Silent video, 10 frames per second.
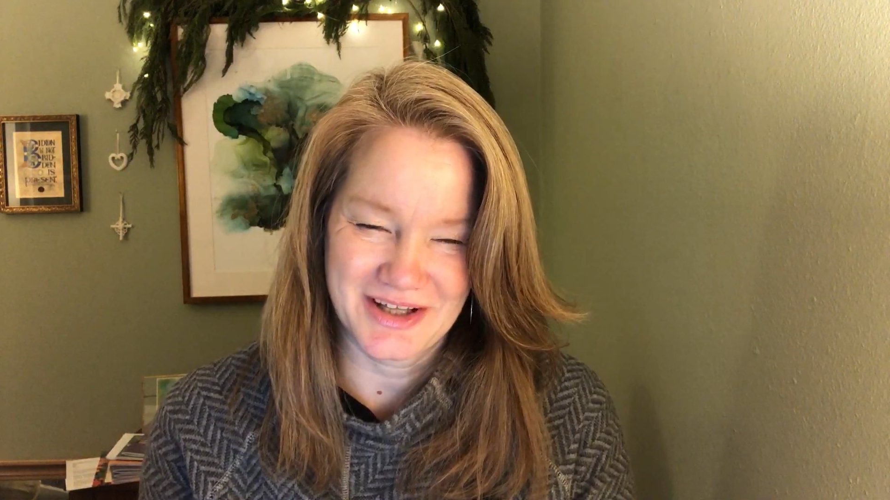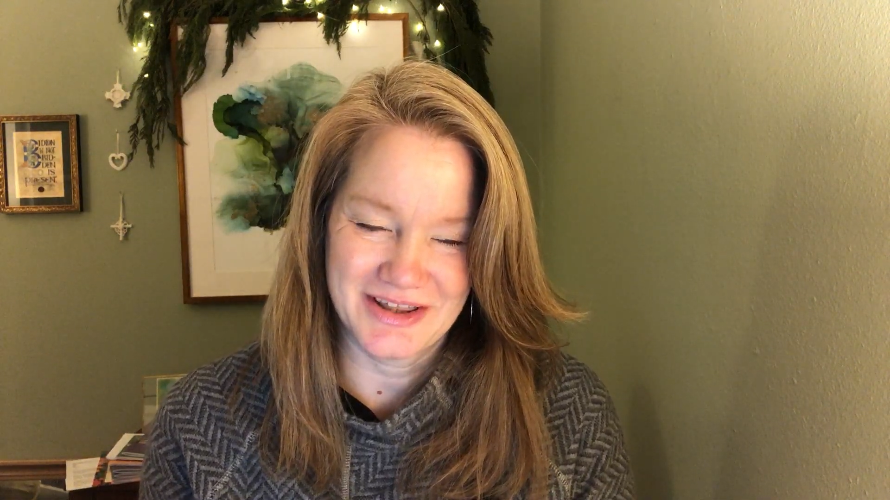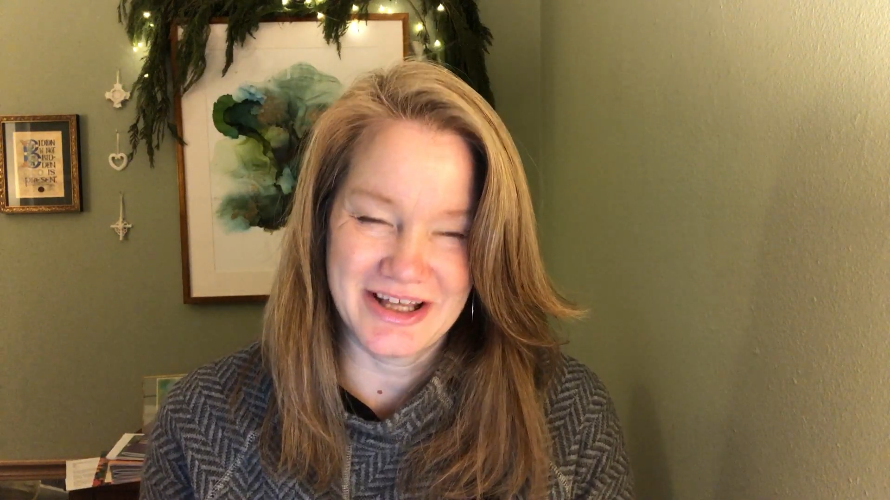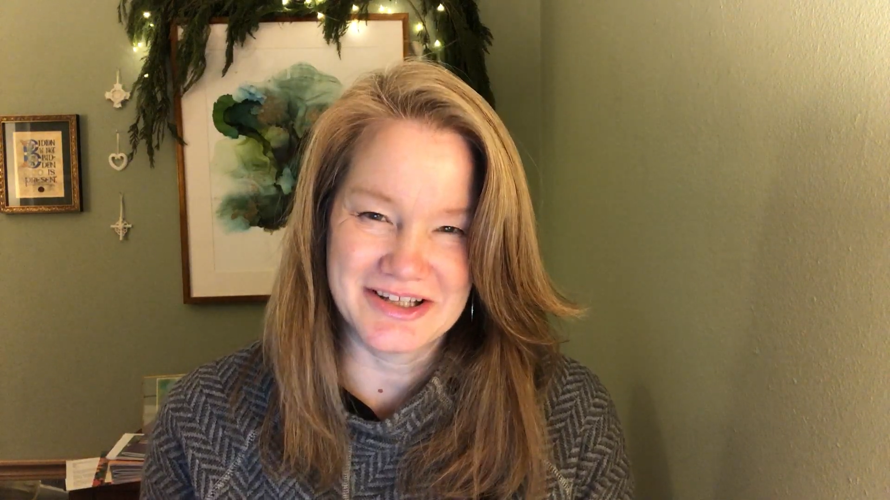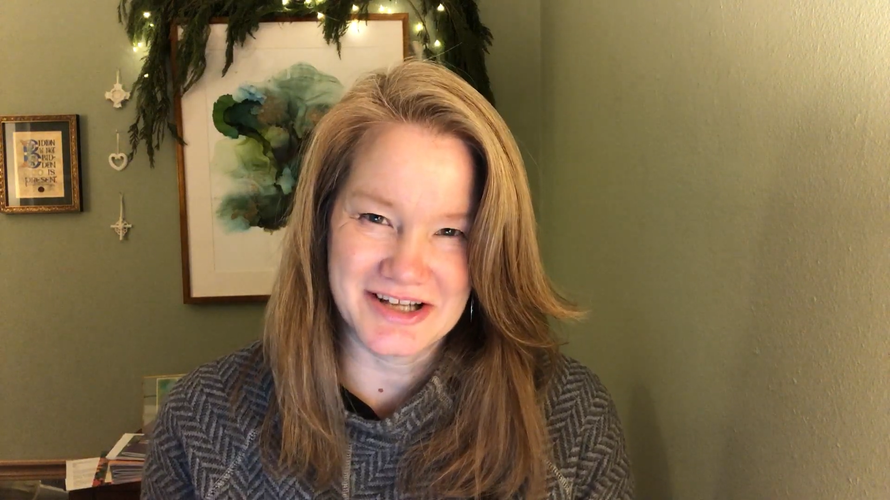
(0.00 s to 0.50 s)

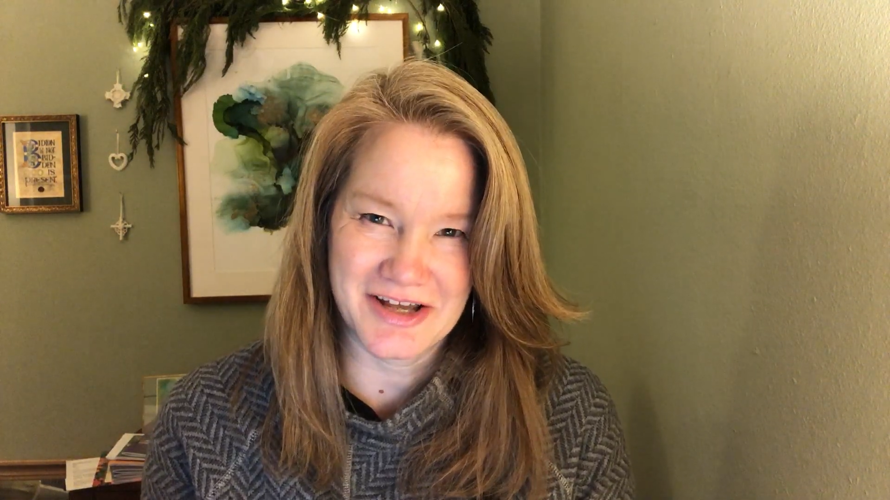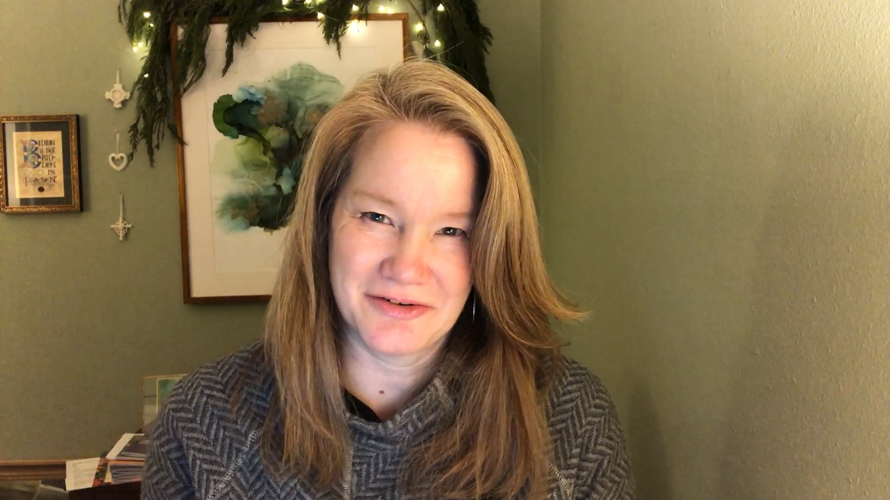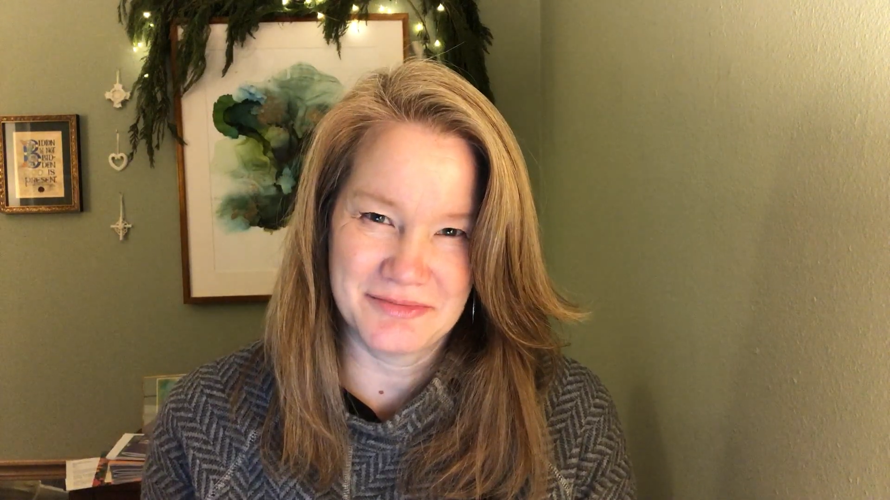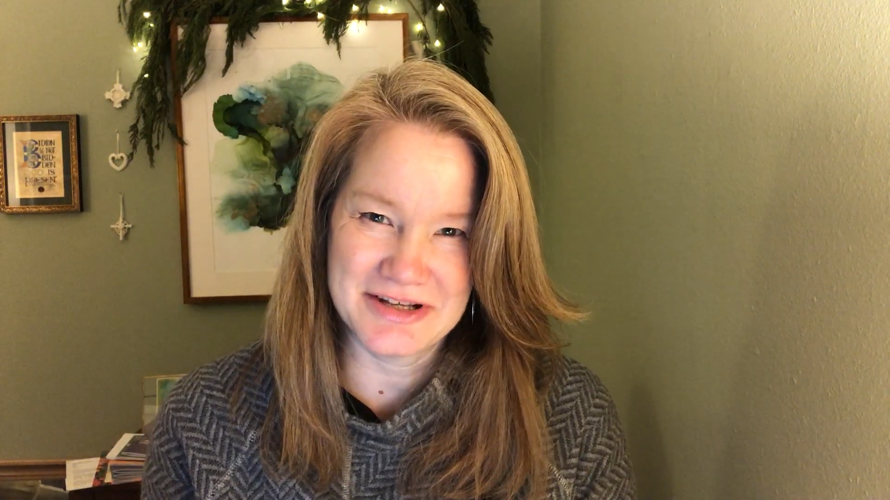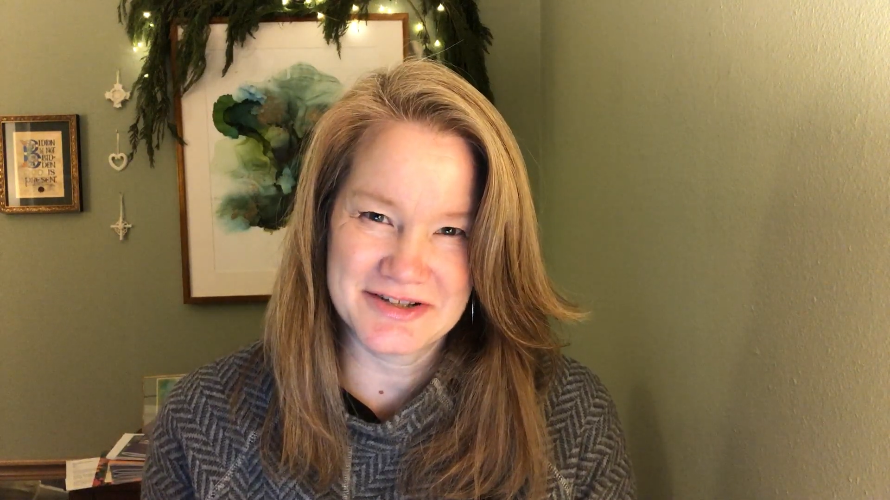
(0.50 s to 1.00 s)
That
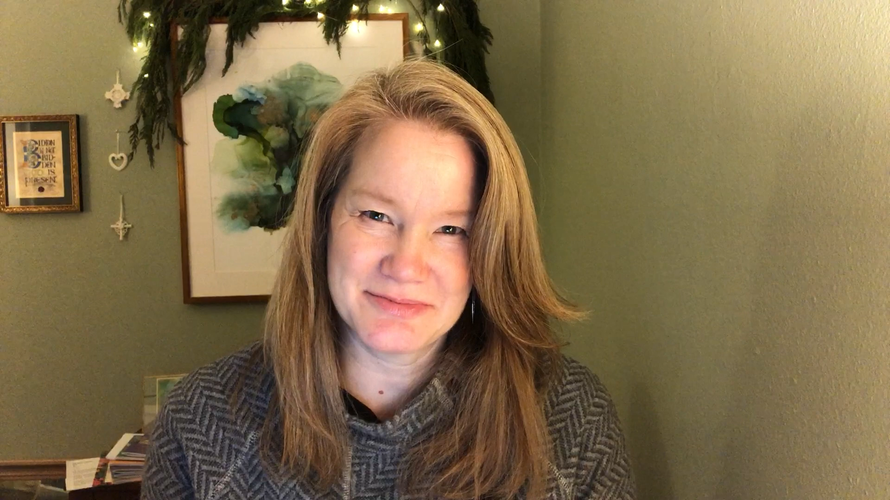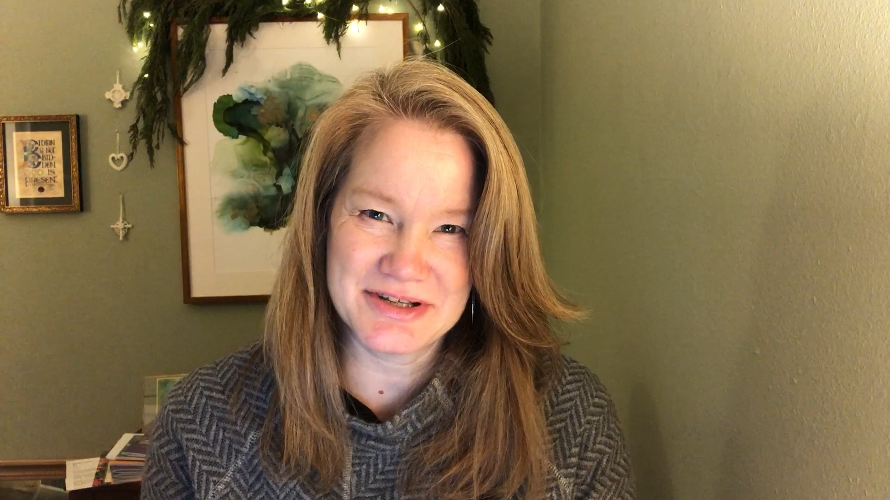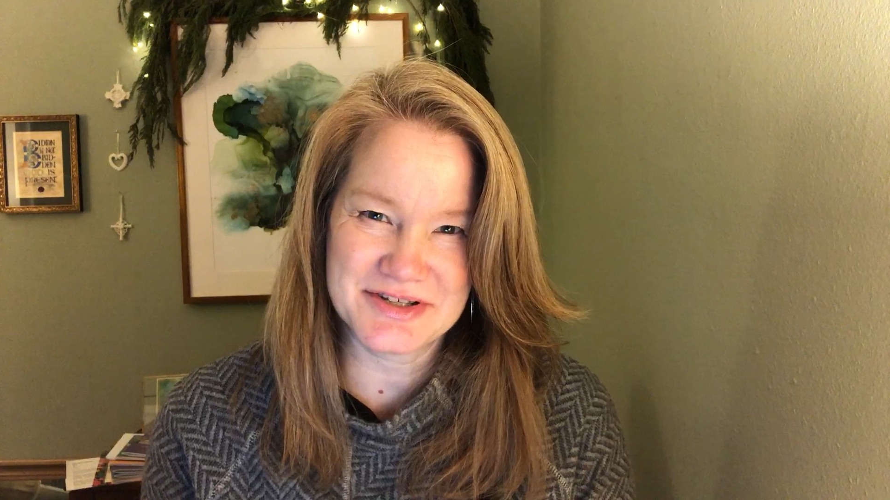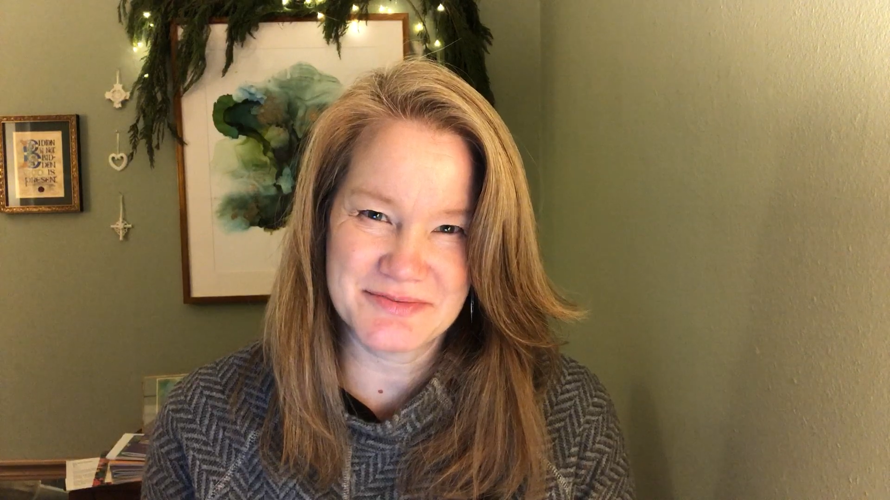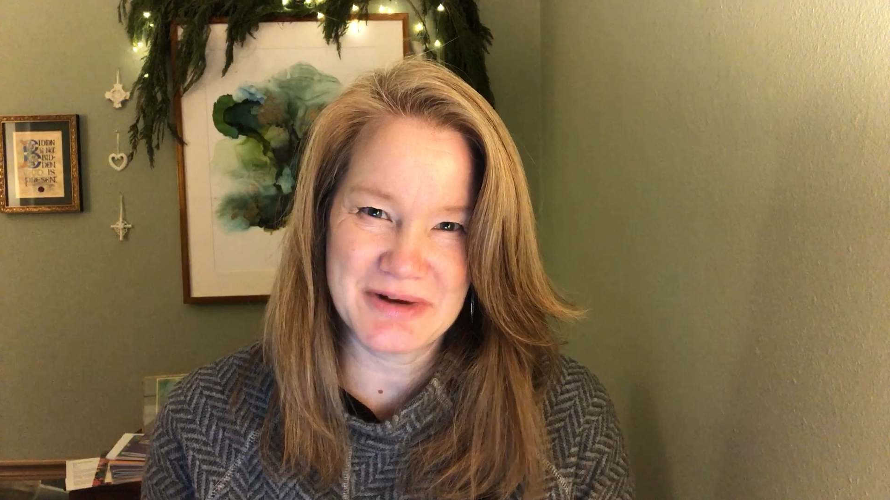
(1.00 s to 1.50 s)
title makes me
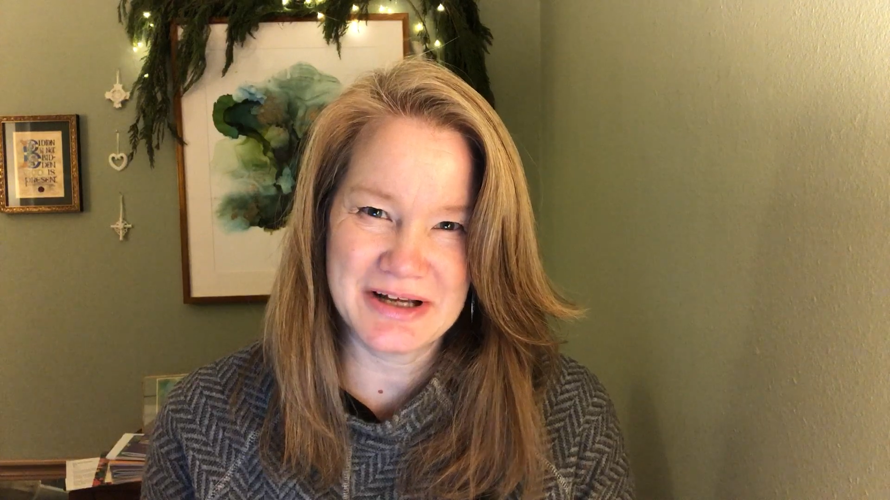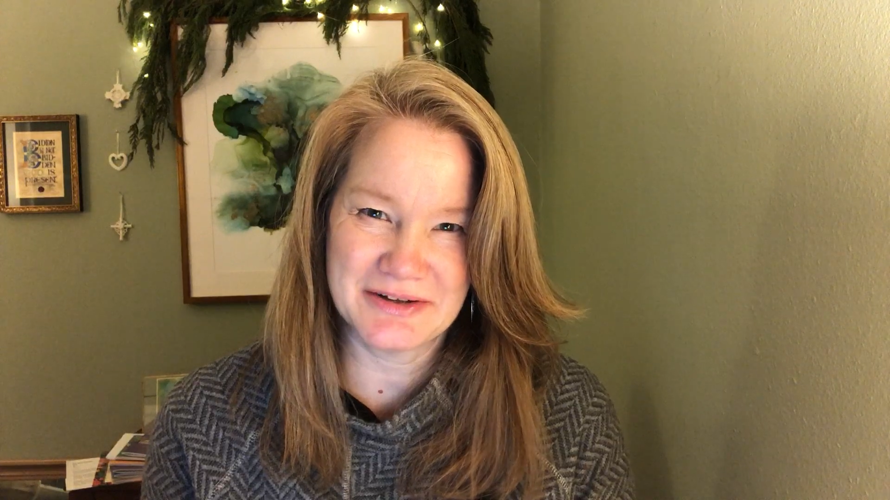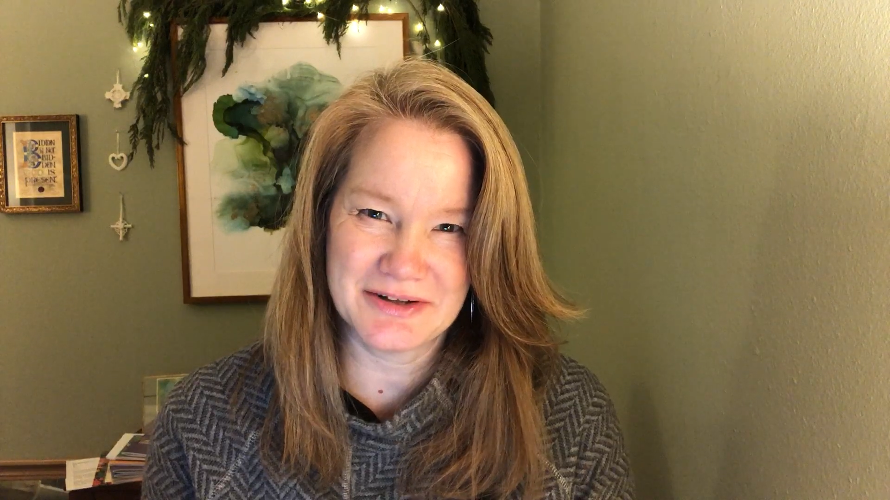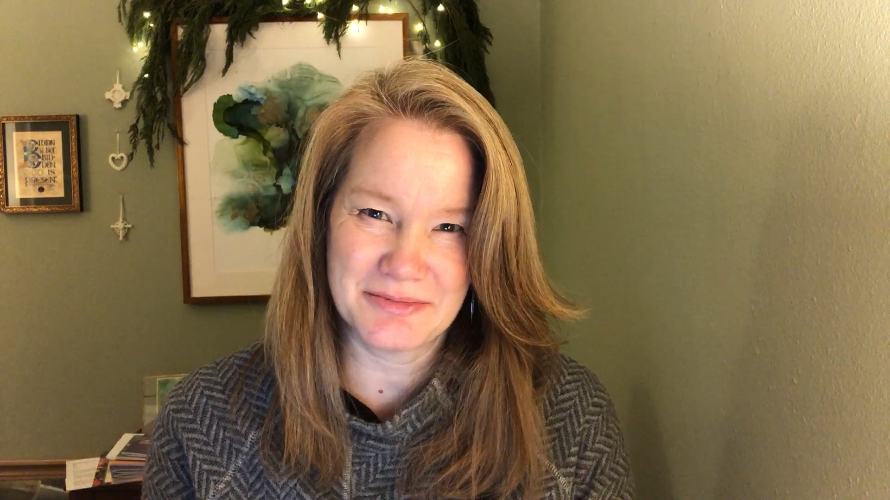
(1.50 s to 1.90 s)
smile